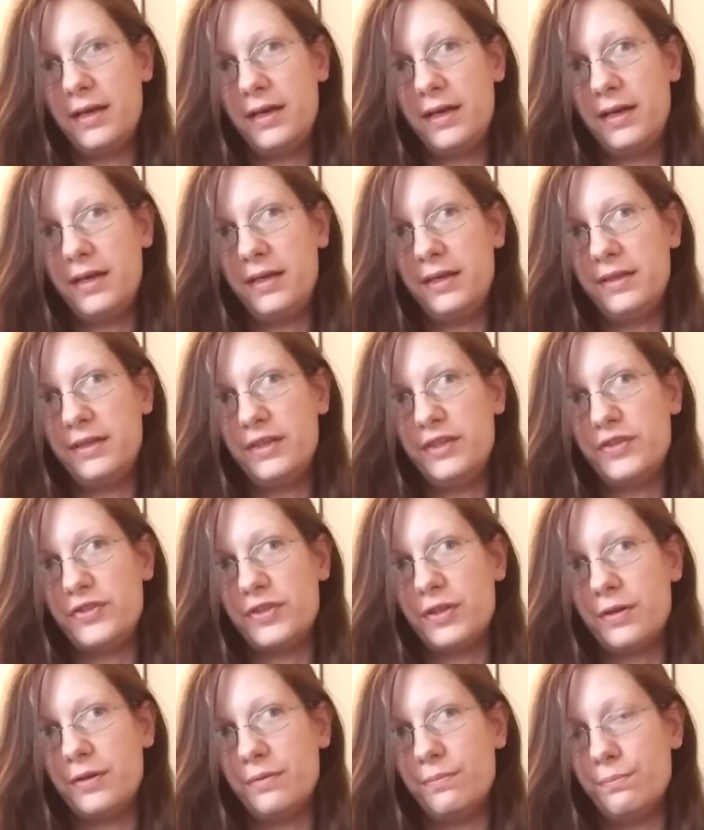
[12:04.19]
It
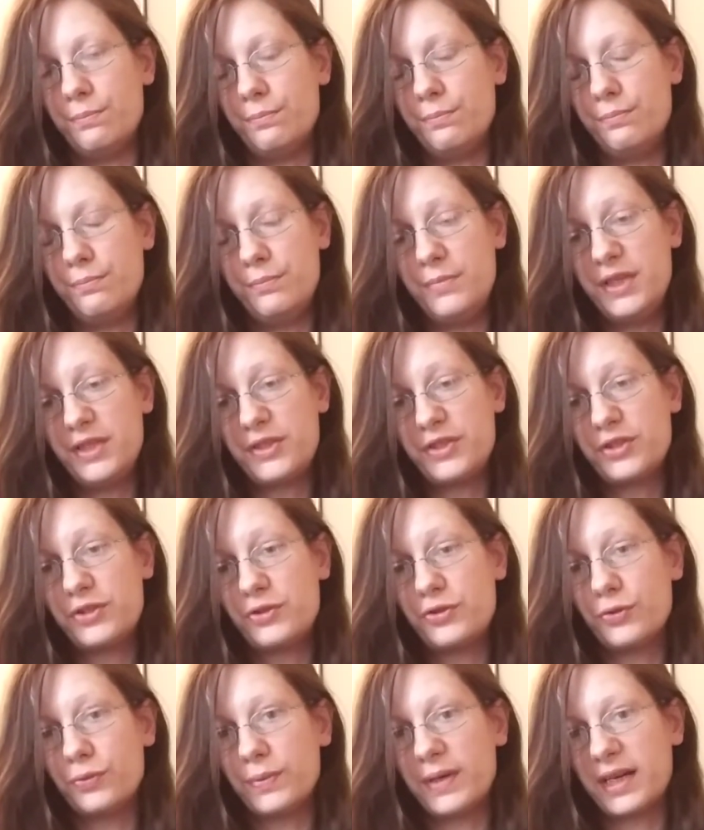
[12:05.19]
is
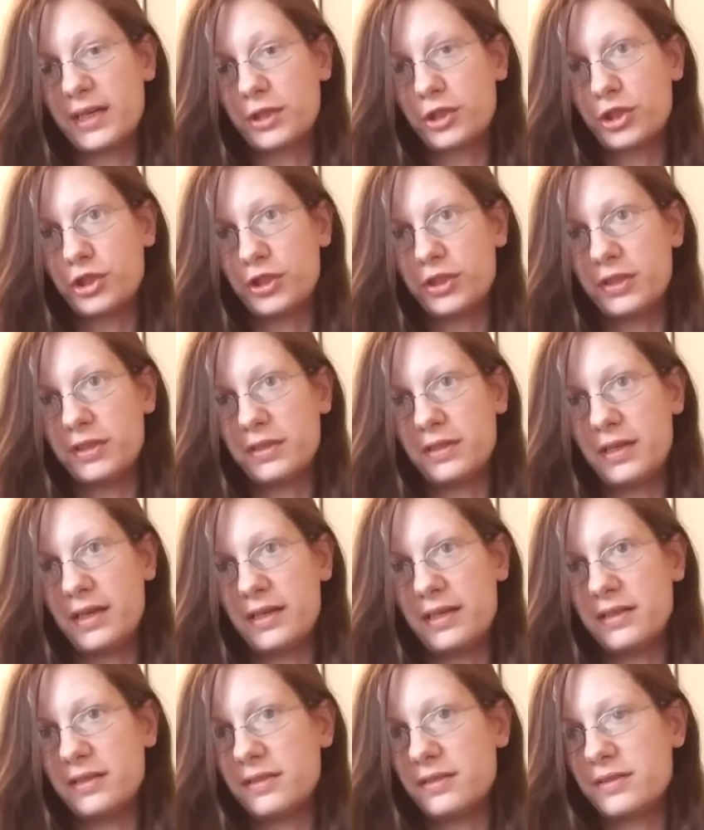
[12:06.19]
misdirection.
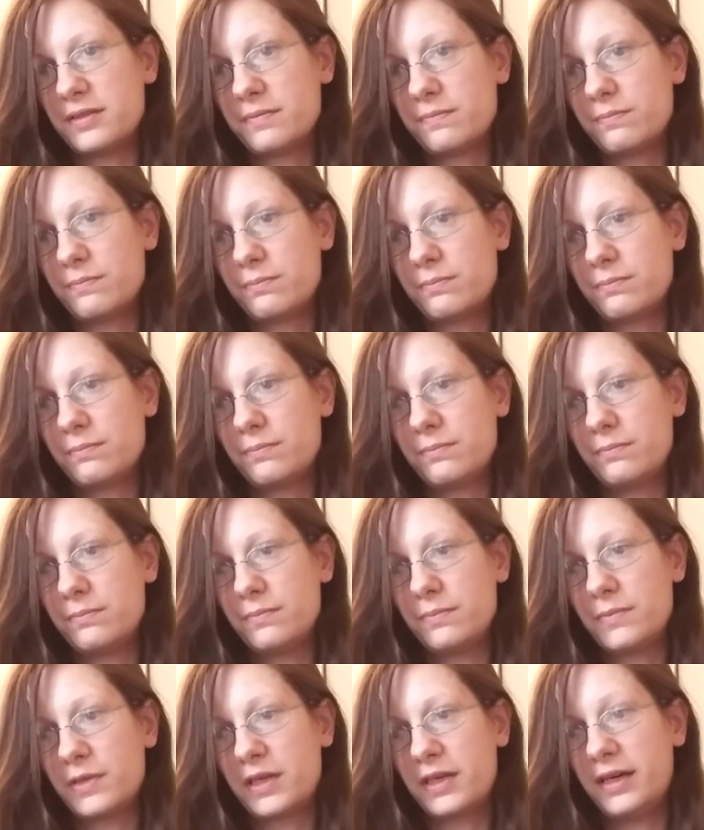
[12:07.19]
It is
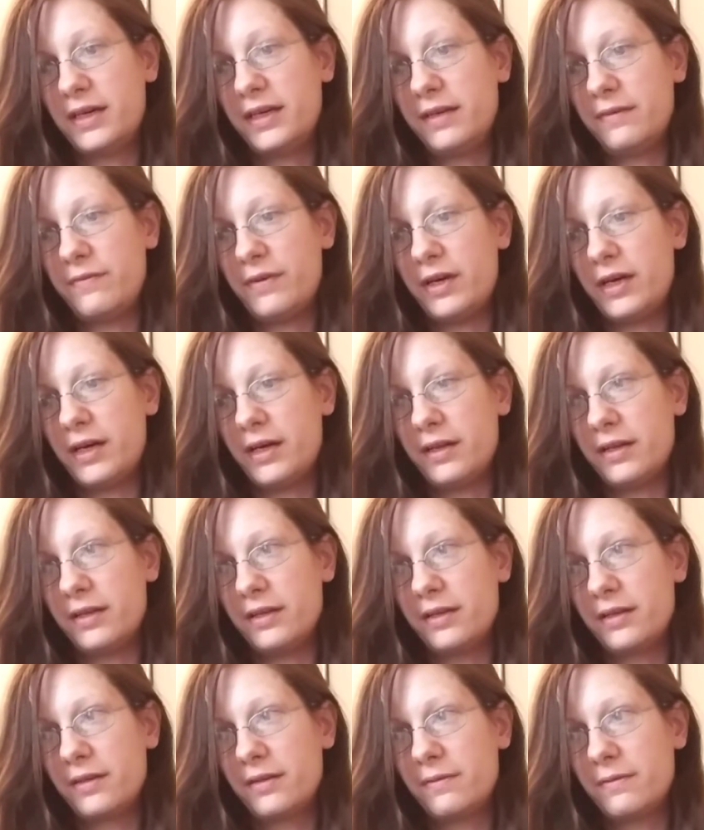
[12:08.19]
kind of a
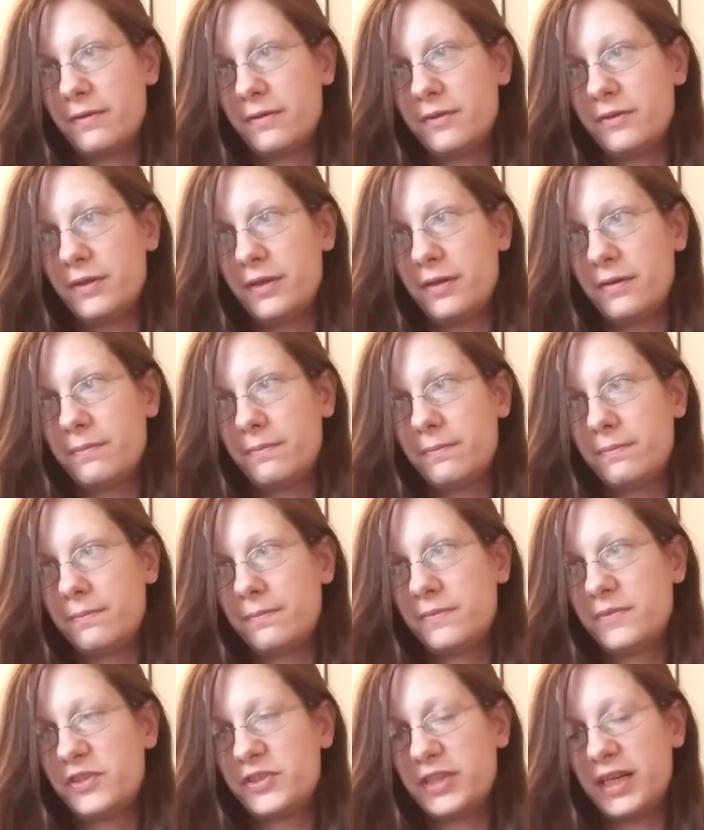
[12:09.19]

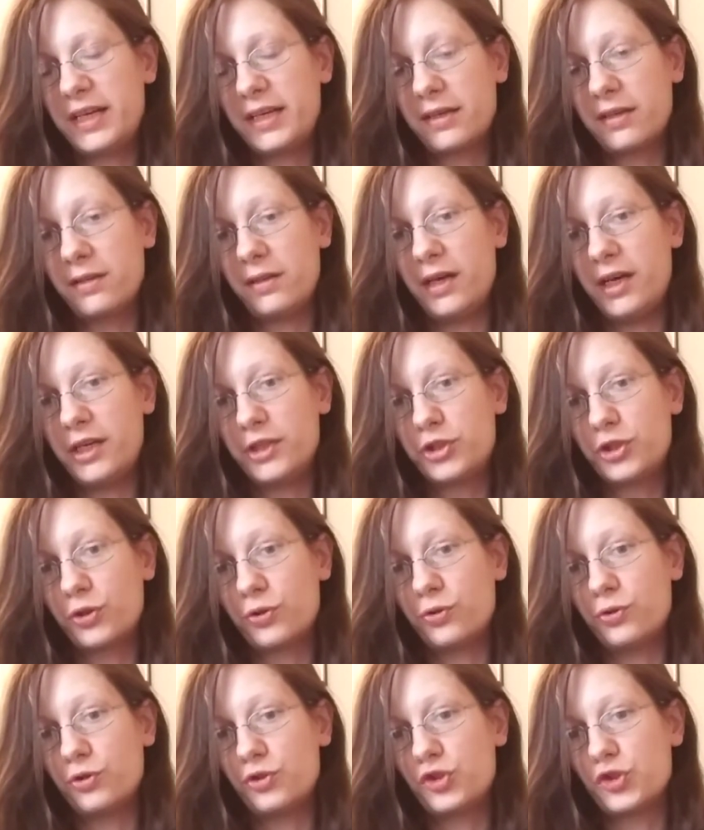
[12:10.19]

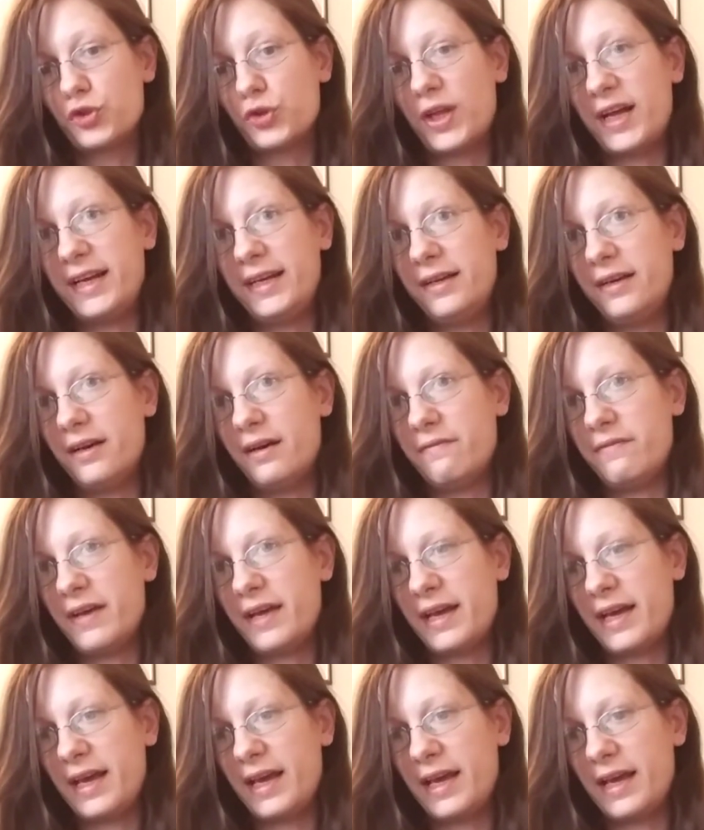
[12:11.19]
psychological sleight of
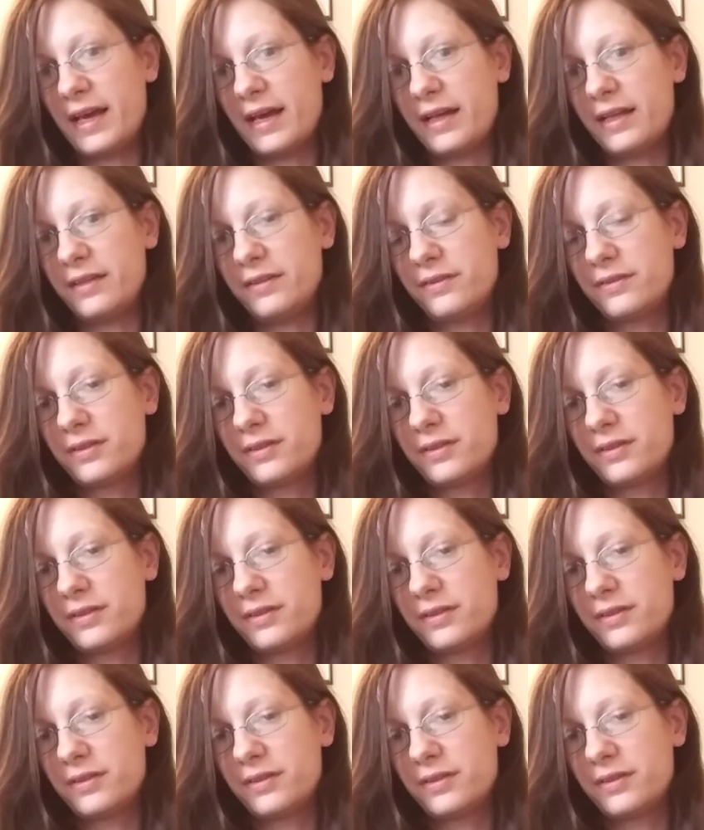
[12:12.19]
hand.